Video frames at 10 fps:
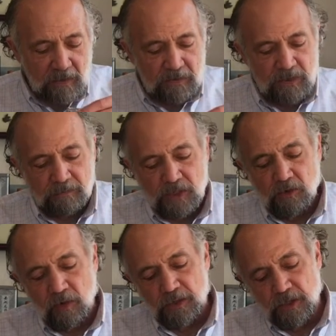Some tea
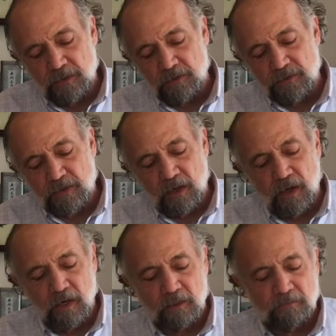Kuan Yins
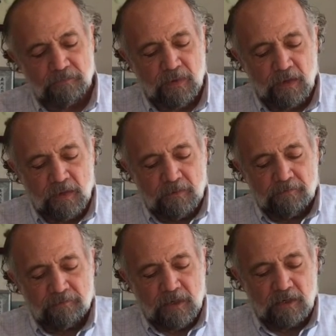are
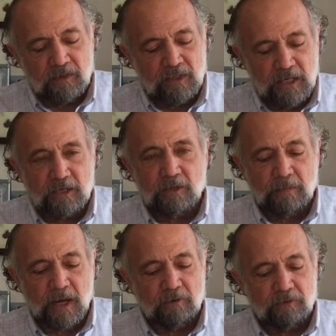kind of thin in the
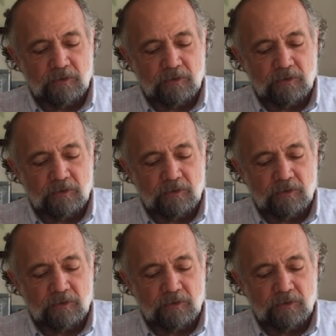mouth.